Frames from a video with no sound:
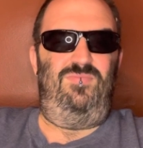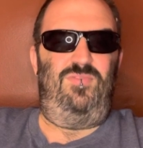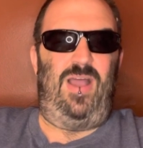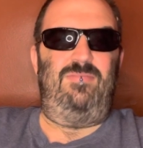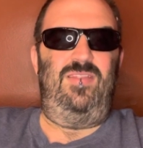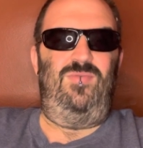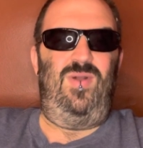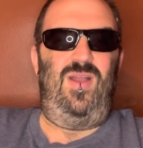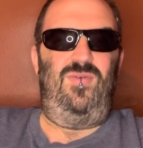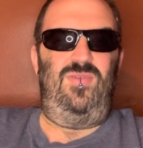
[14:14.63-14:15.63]
probably
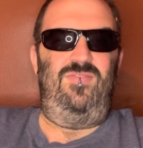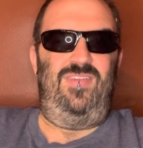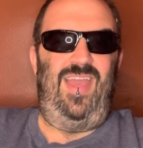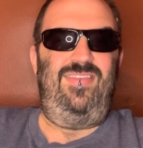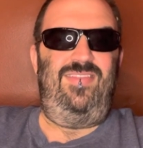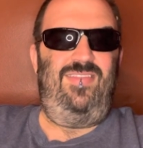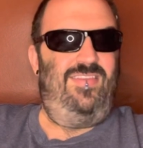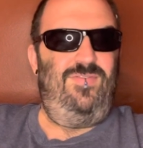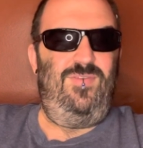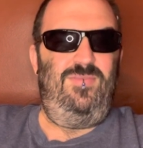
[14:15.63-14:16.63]
where I would have guessed
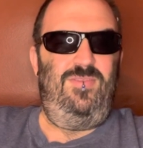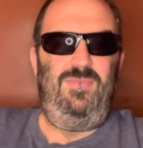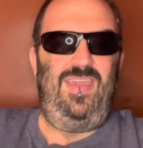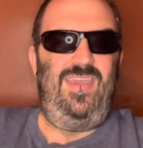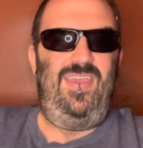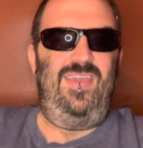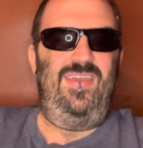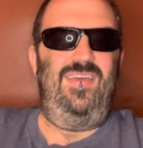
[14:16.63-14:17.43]
this film to be.